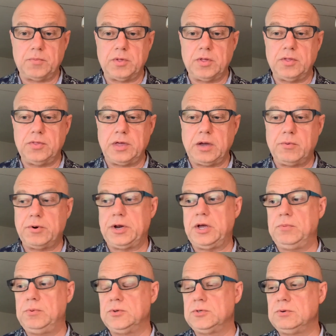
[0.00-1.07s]
they were
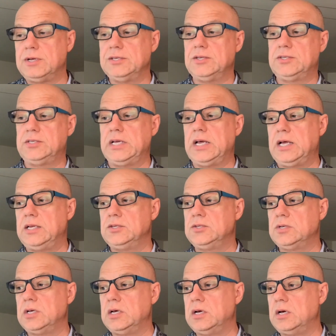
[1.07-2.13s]
able to understand
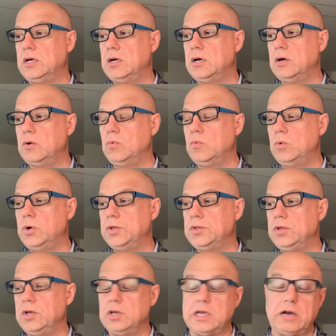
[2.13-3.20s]
what
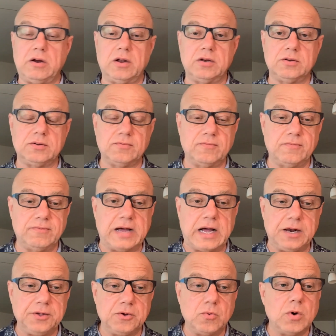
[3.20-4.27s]
the inherent
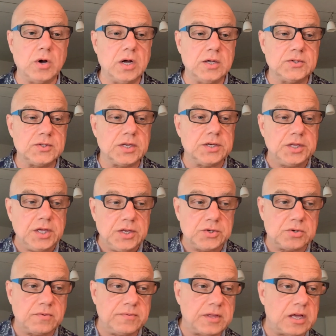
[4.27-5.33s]
value was in each
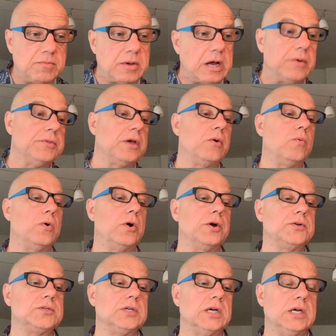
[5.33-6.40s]
of them, how they
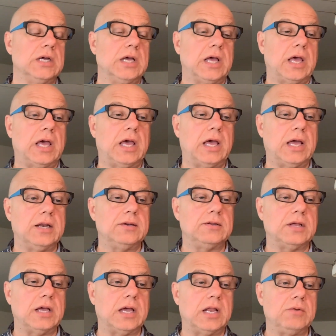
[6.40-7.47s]
worked, and
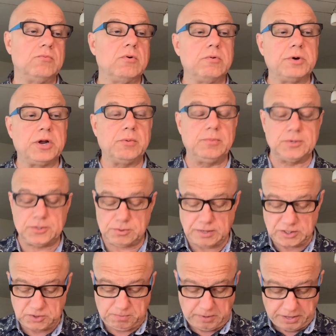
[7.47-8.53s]
we were able to
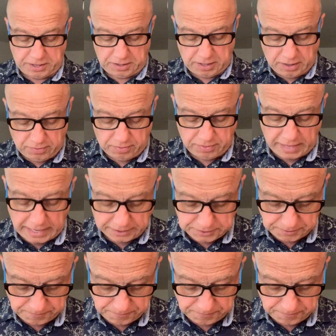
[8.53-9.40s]
explain that.